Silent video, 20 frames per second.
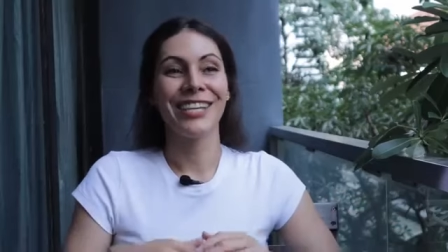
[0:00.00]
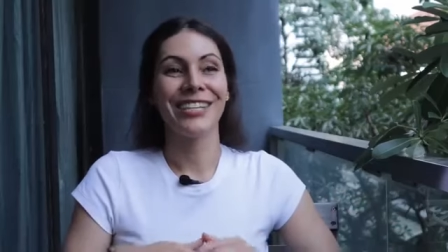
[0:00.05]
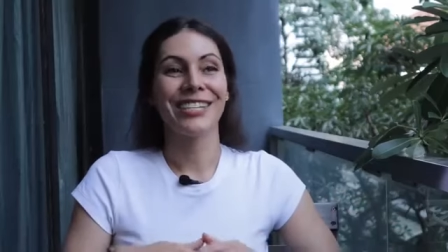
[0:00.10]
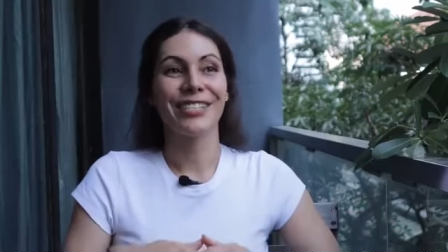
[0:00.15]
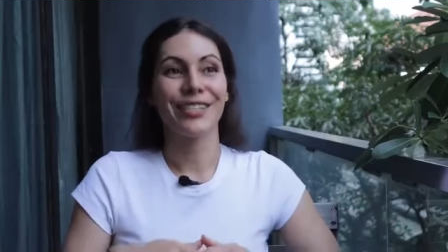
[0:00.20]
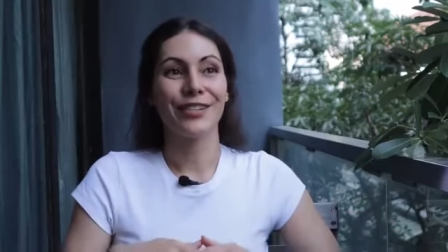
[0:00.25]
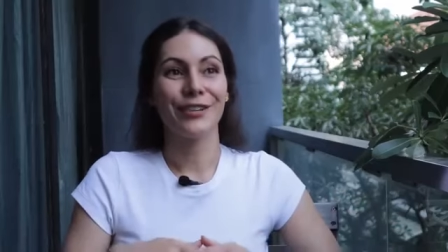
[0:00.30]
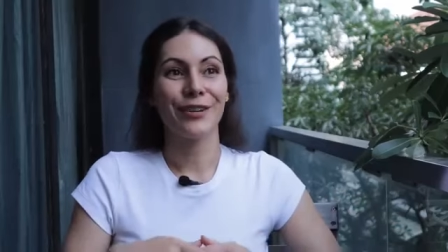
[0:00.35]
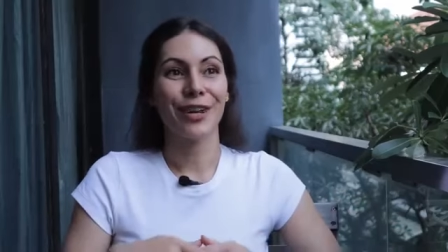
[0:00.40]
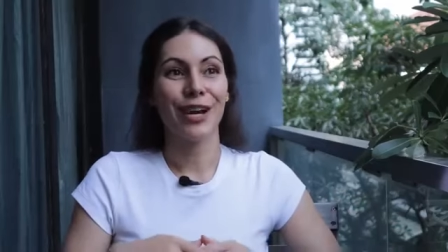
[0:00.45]

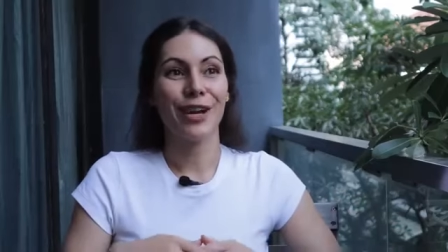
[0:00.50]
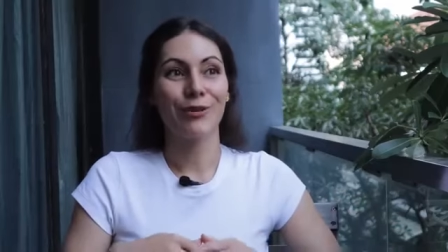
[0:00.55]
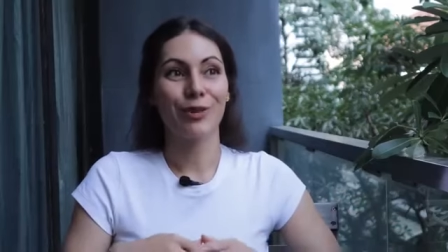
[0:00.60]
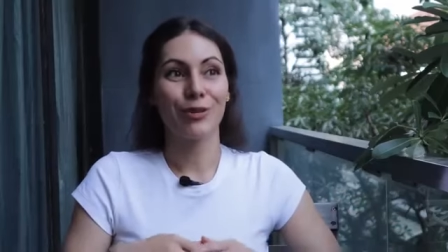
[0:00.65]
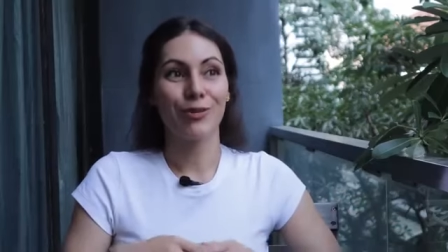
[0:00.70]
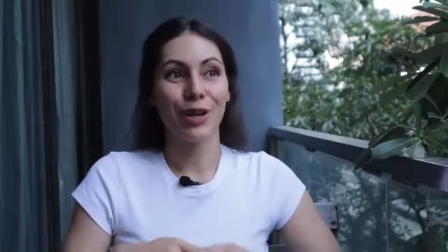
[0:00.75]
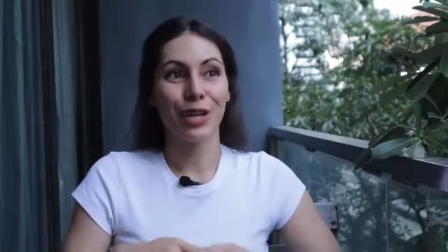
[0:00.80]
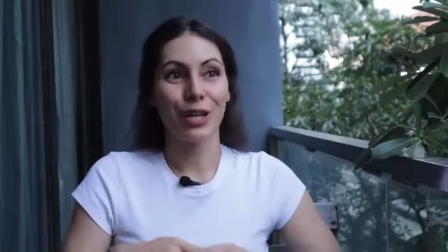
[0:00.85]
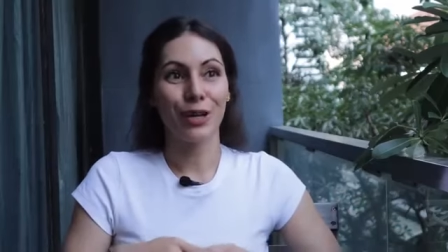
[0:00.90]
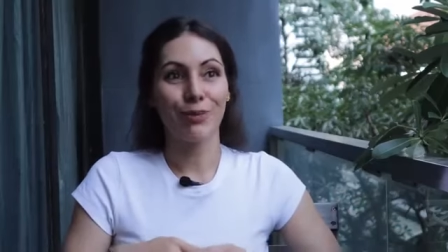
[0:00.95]
So I would
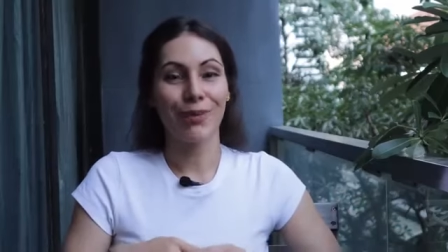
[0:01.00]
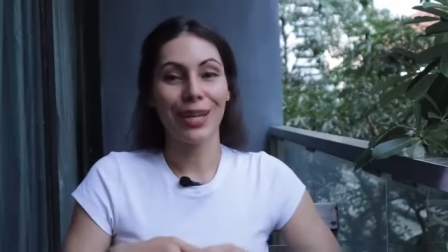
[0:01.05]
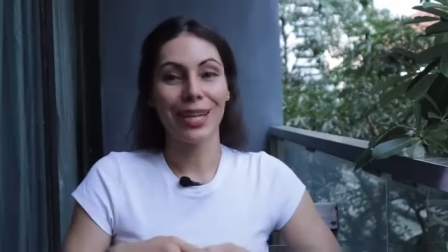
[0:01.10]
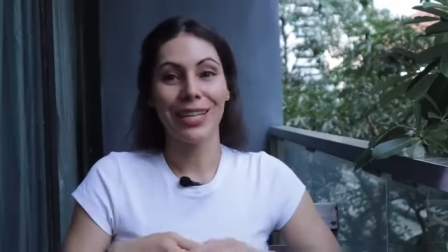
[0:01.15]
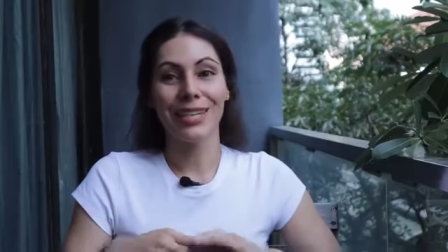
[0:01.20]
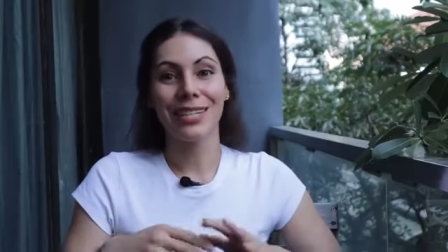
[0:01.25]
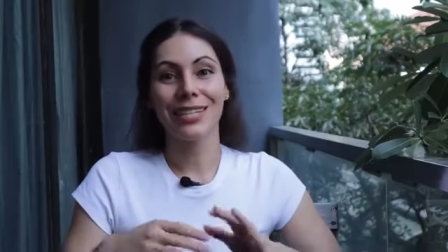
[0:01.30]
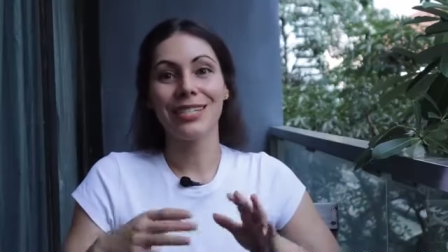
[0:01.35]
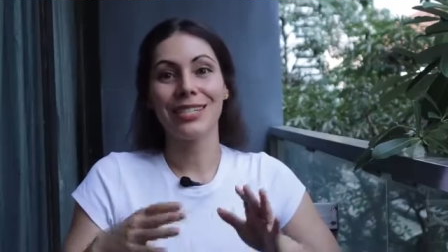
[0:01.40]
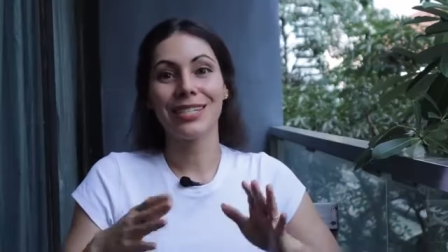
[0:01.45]

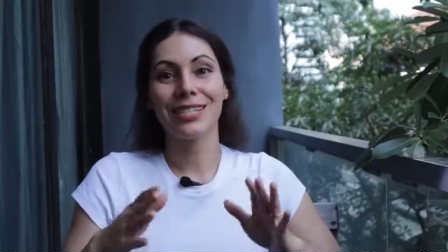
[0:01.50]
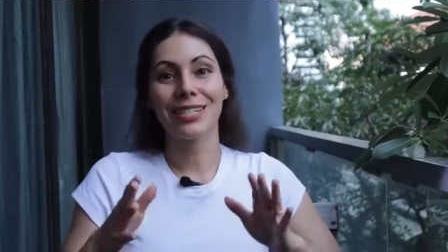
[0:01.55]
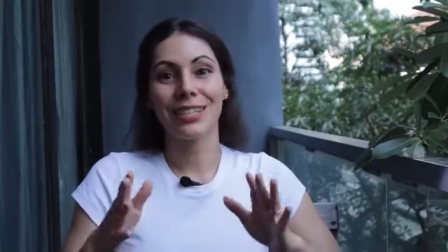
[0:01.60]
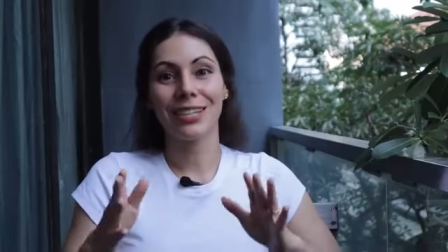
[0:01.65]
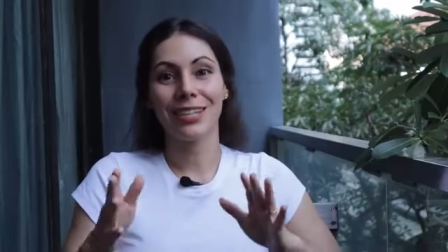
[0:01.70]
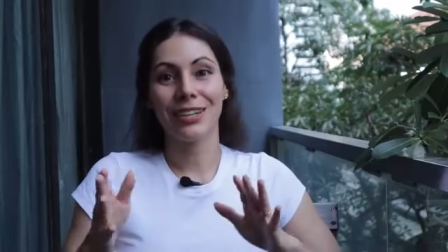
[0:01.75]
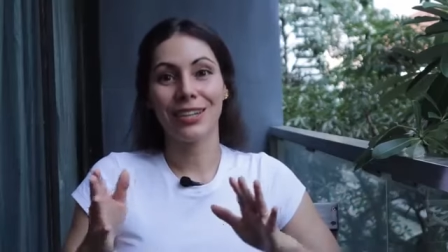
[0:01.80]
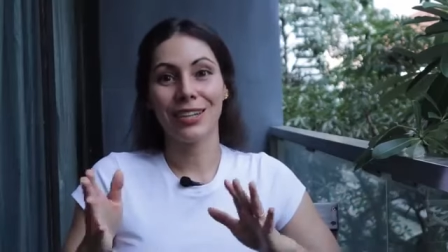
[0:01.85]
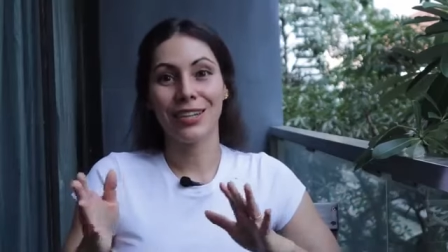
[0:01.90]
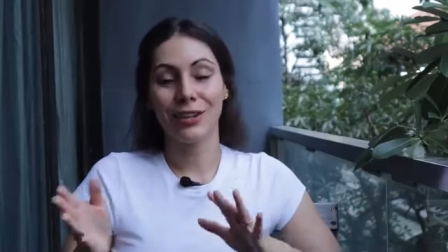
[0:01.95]
recommend
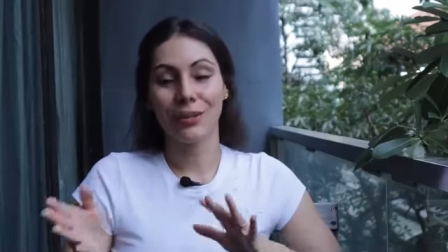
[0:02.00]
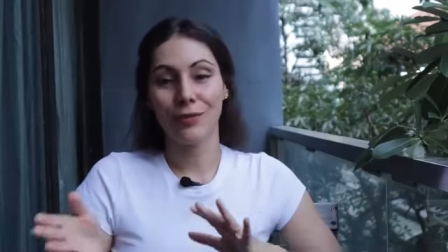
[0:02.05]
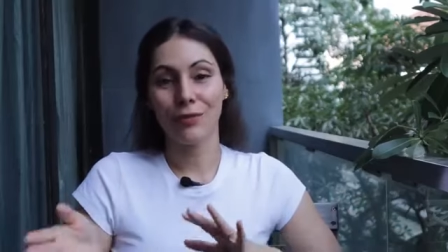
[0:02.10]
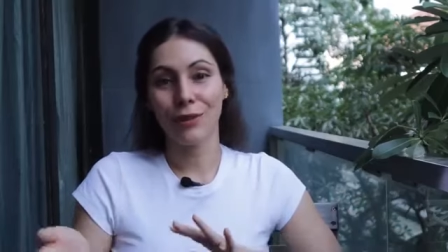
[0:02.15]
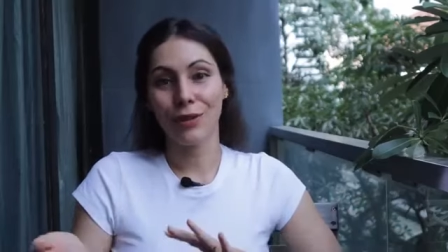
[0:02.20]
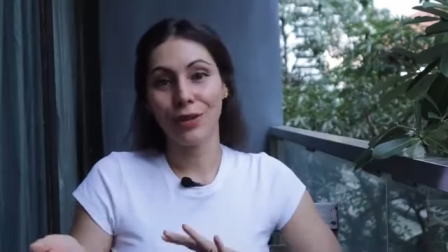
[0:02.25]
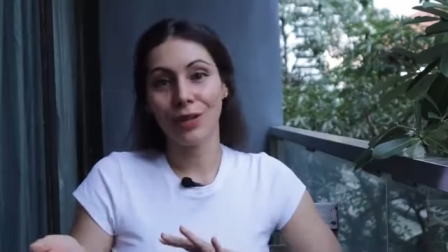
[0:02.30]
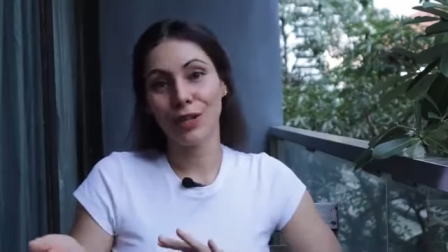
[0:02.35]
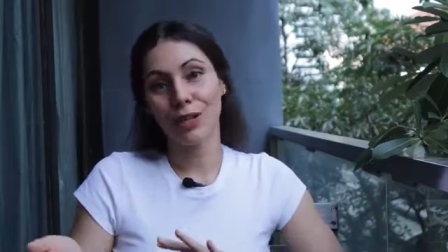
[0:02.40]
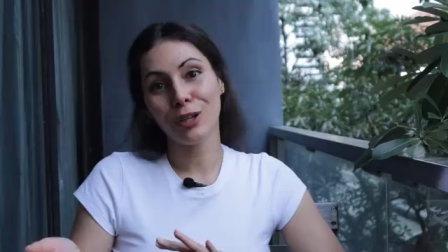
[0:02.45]

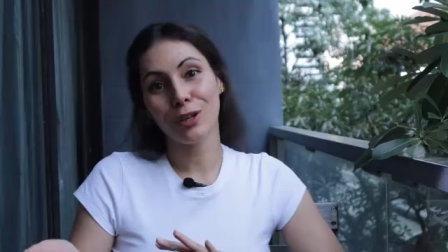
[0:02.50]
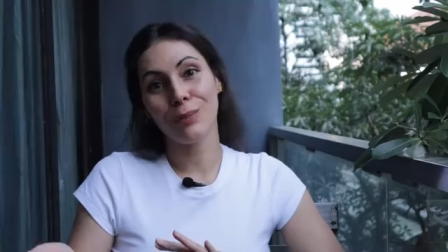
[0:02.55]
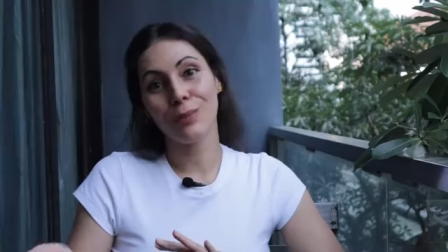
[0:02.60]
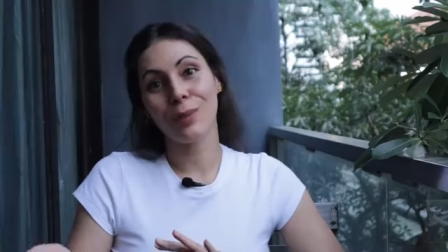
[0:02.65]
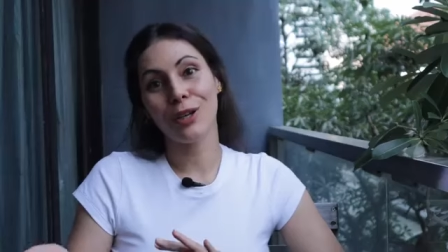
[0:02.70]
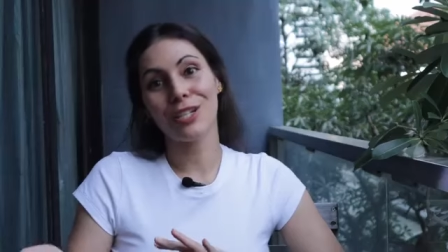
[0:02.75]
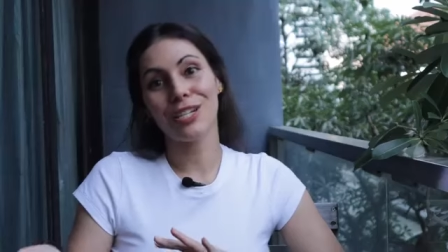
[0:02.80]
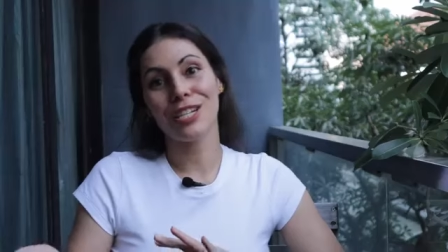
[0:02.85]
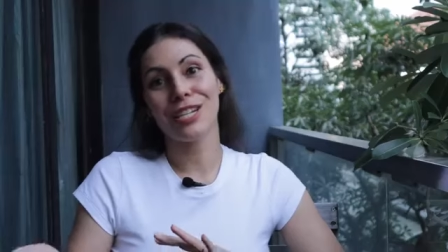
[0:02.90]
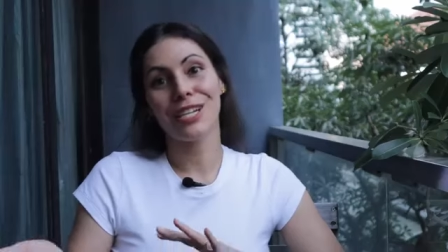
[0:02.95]
converting your
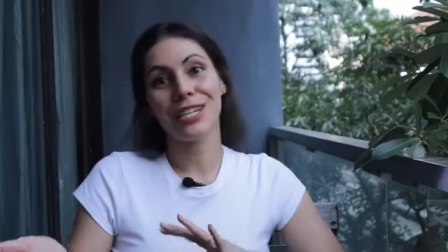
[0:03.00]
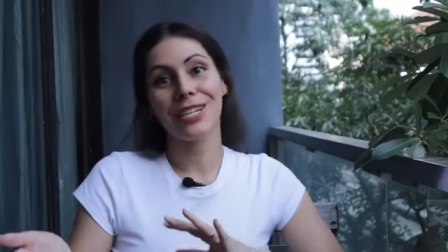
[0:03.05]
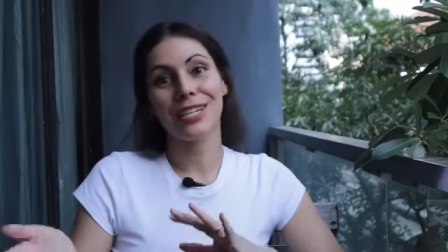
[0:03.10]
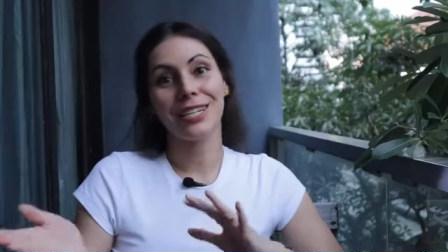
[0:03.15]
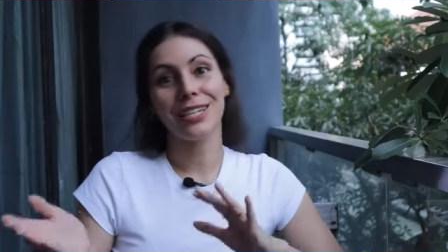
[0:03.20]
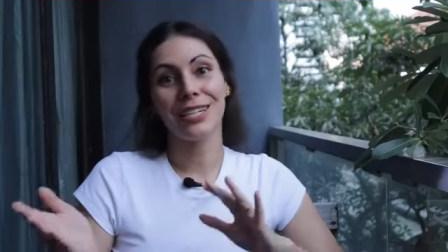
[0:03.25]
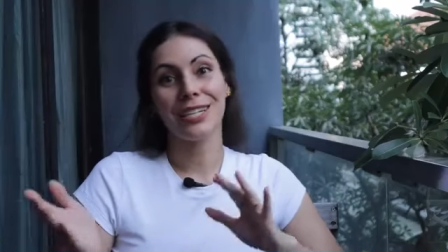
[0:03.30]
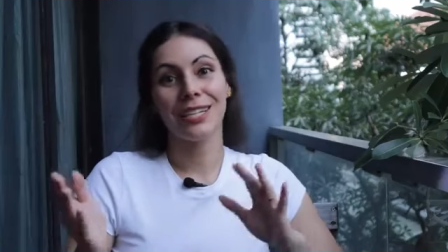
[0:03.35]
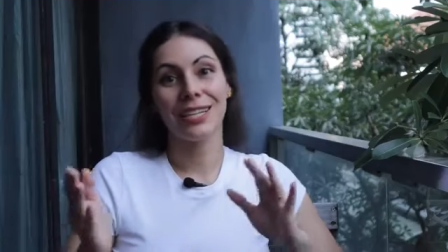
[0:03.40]
budget